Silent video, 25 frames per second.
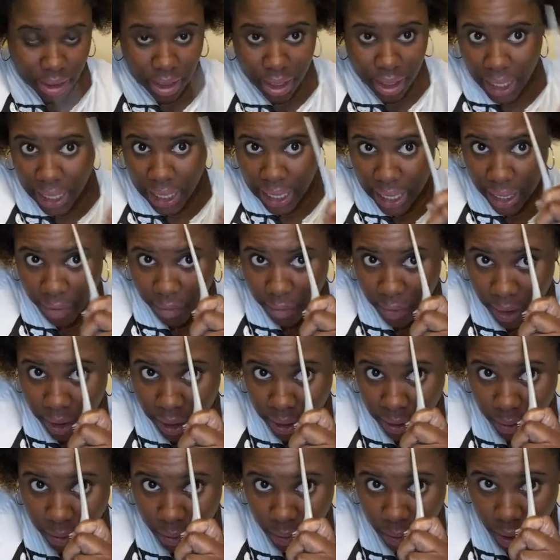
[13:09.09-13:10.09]
I ain't
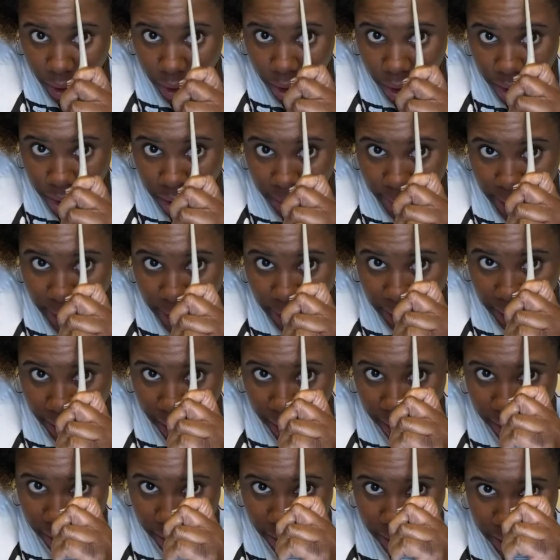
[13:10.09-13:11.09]
really worried about like
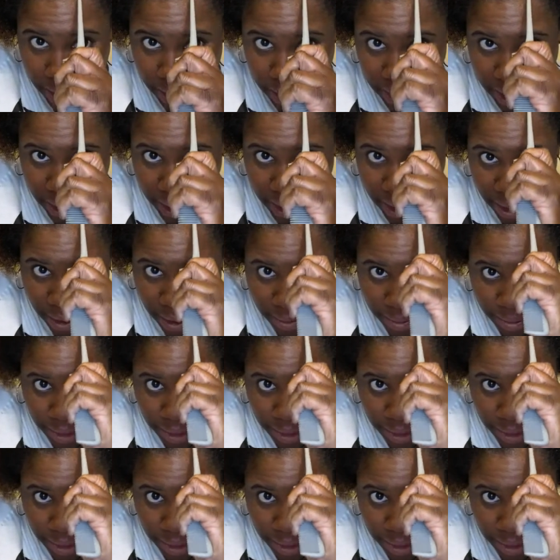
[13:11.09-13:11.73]
a yes I am.